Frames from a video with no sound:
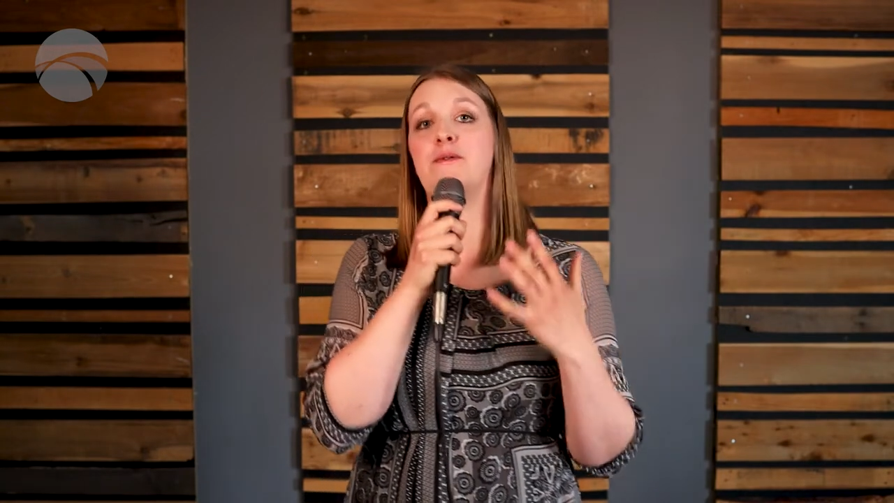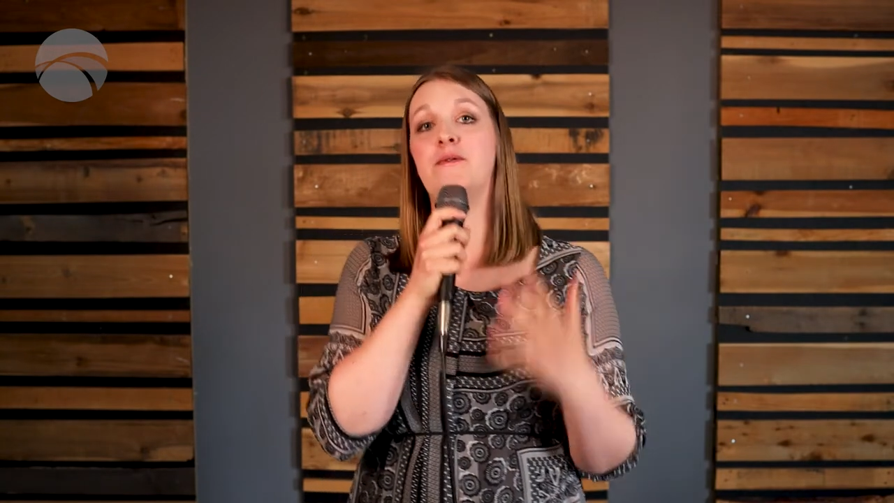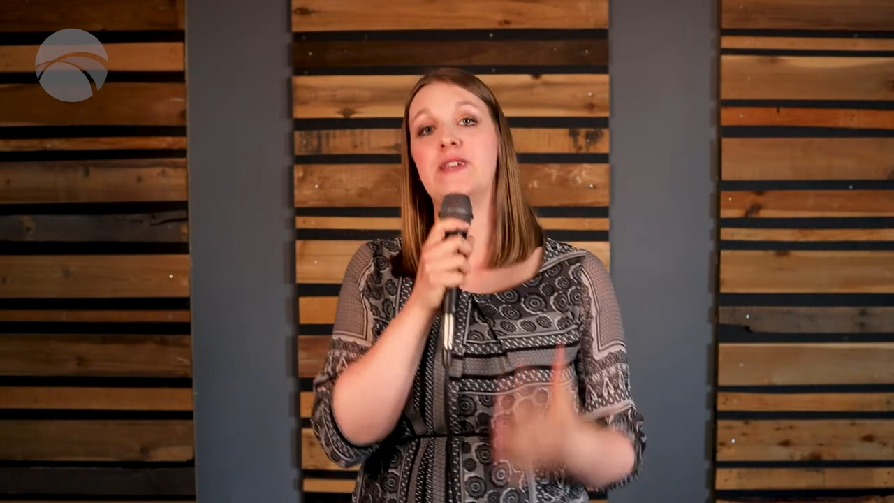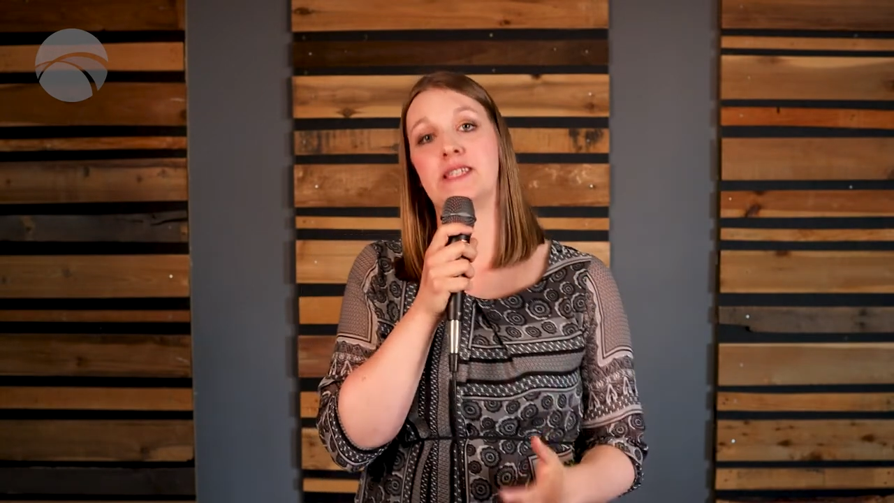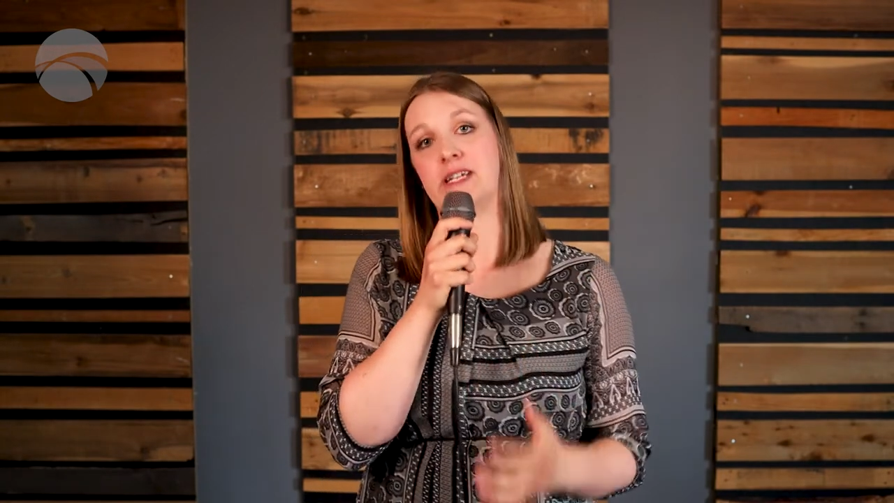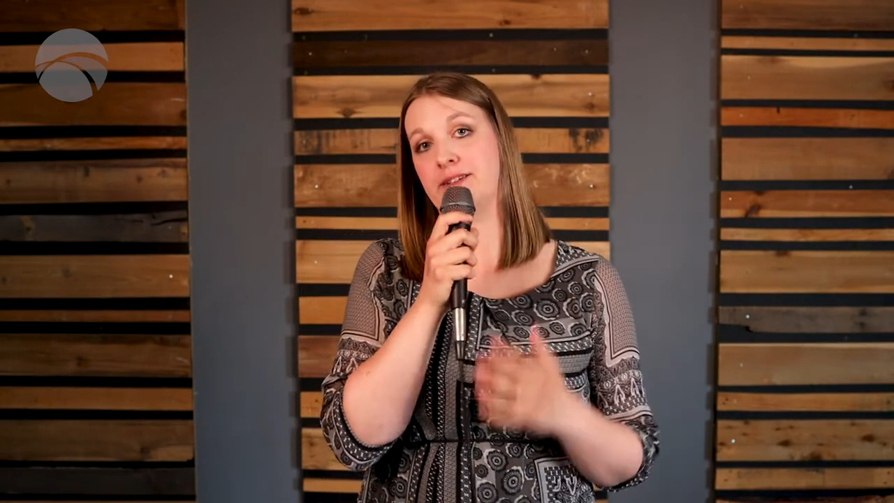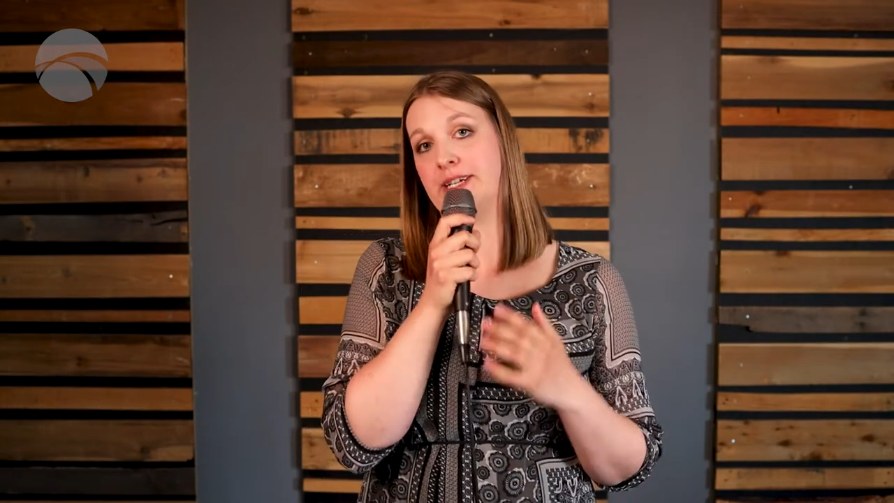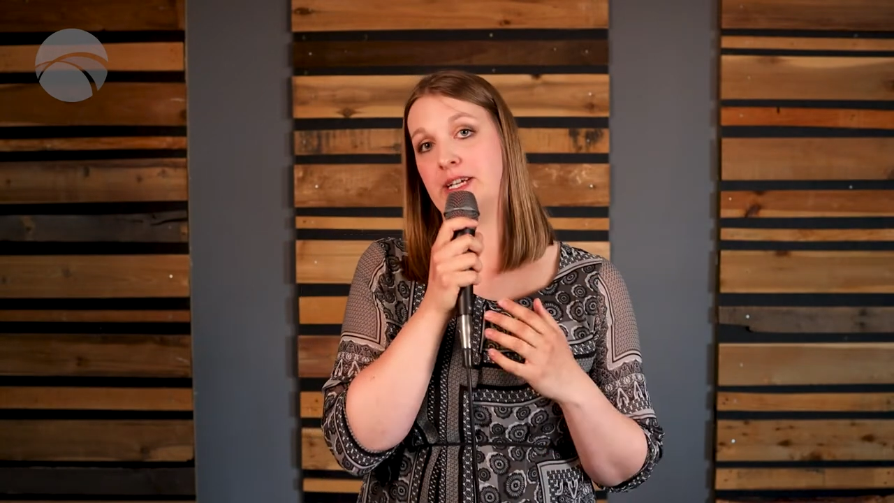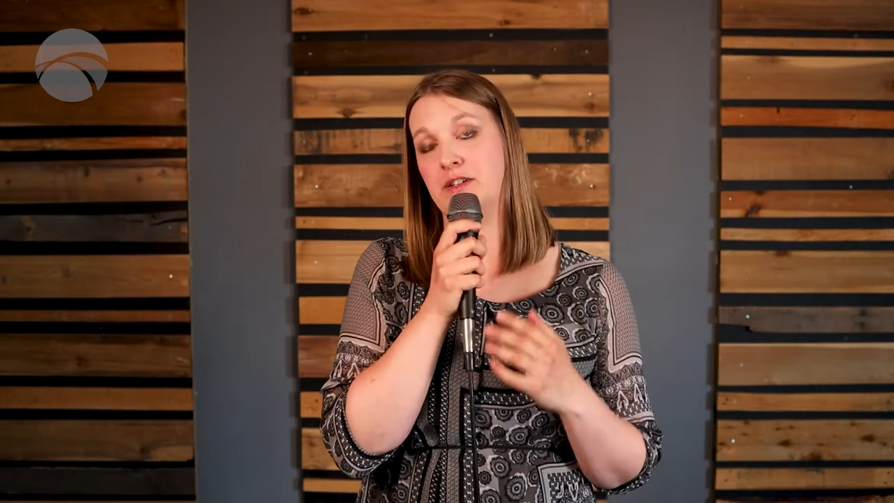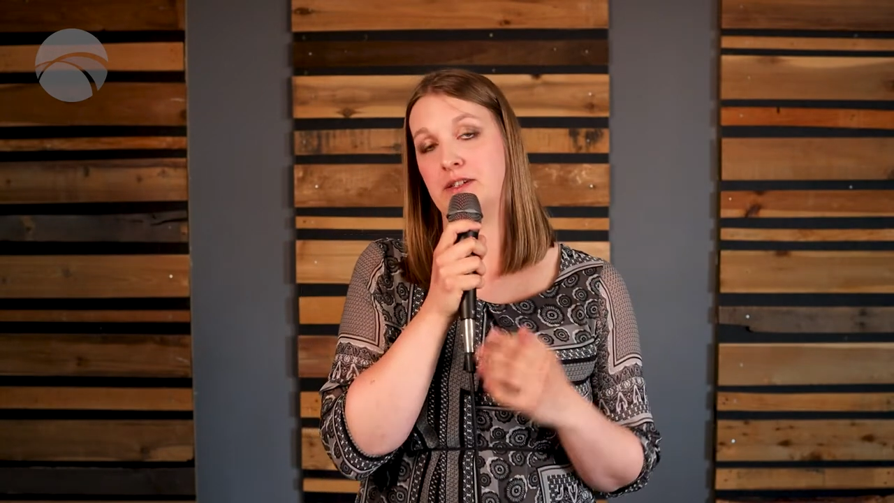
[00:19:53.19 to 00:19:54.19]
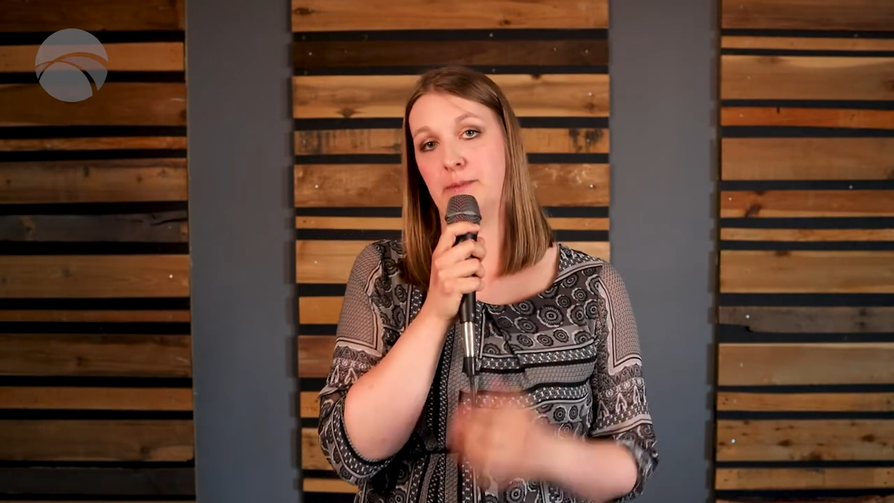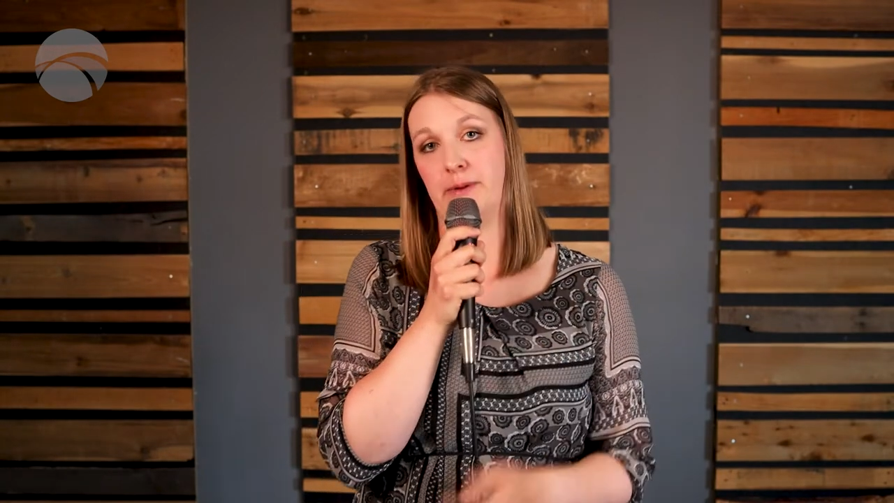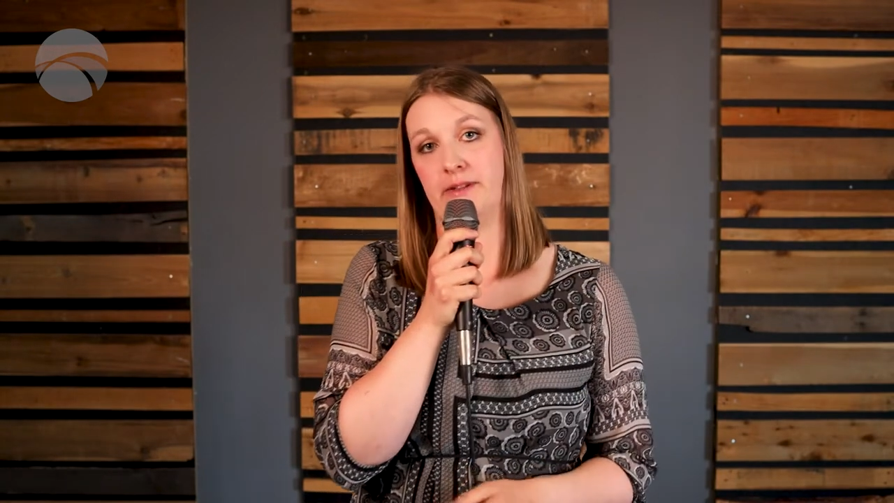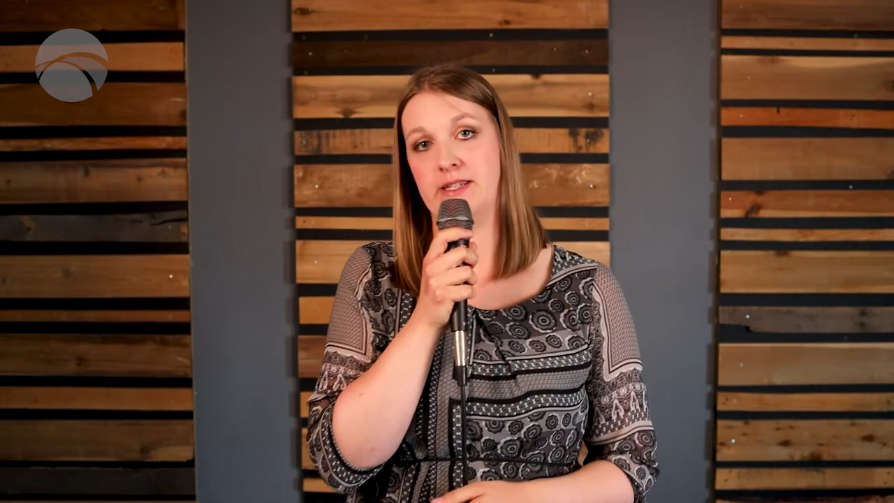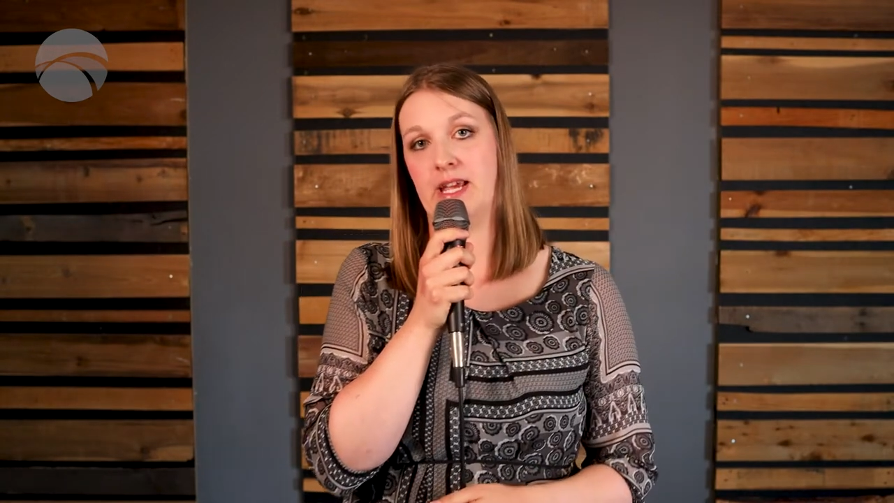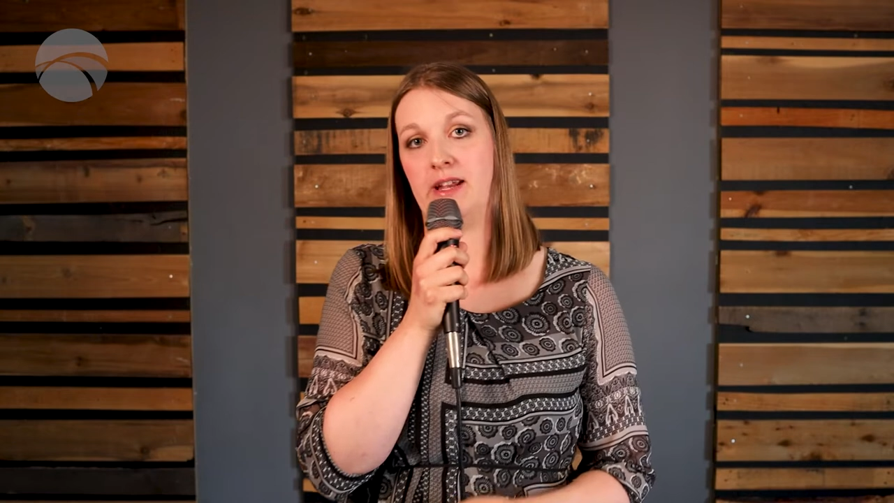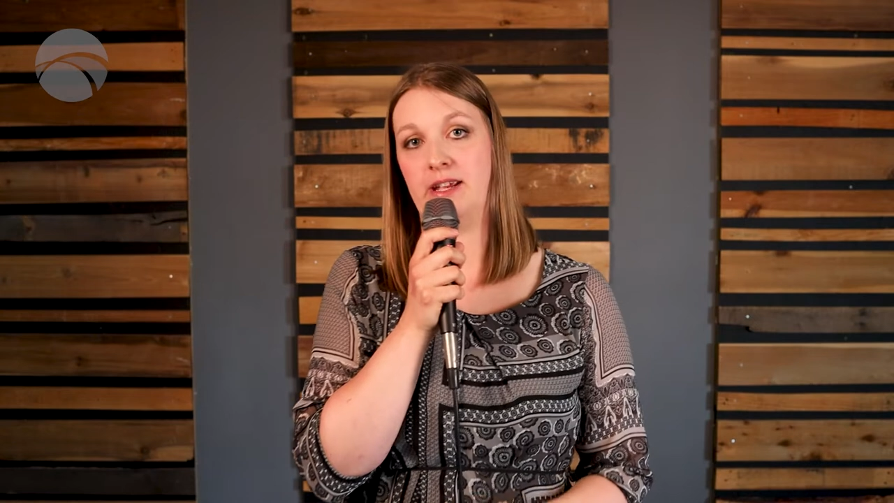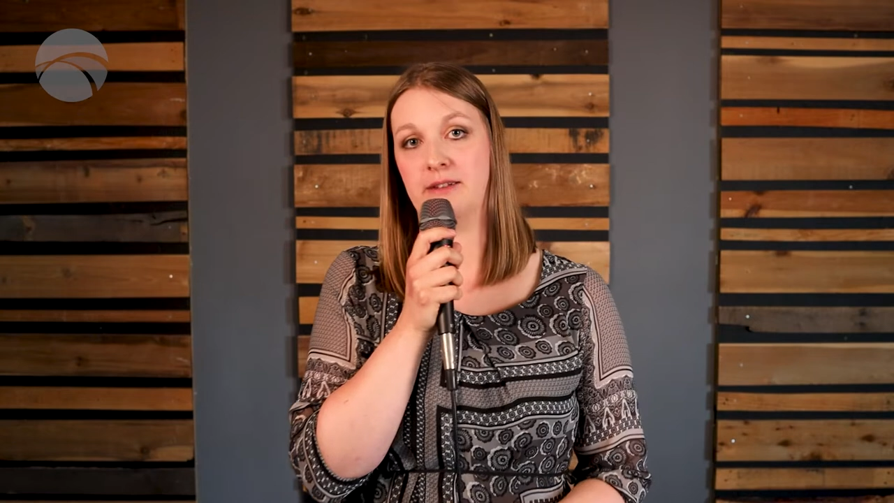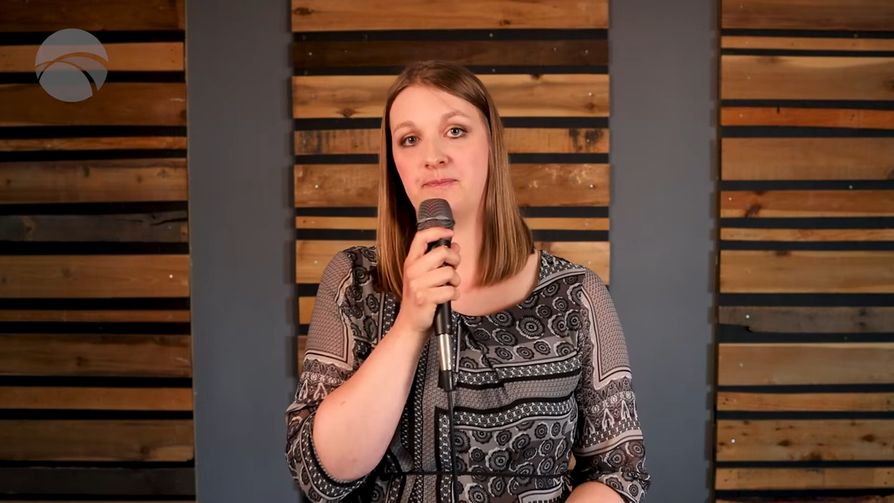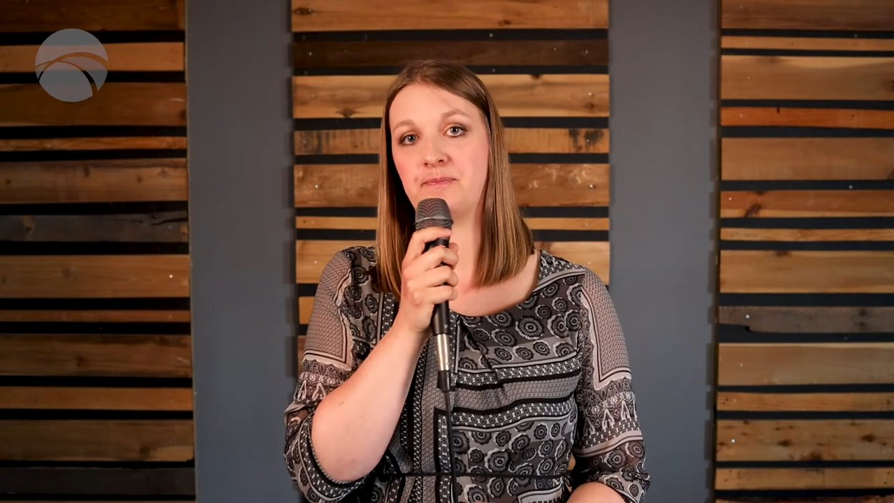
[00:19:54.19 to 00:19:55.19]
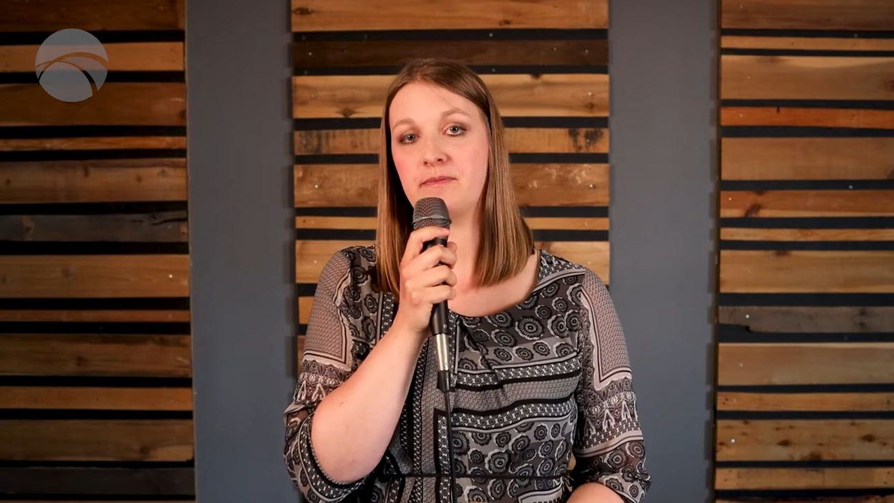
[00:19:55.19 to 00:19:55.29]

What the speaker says: physically debilitating.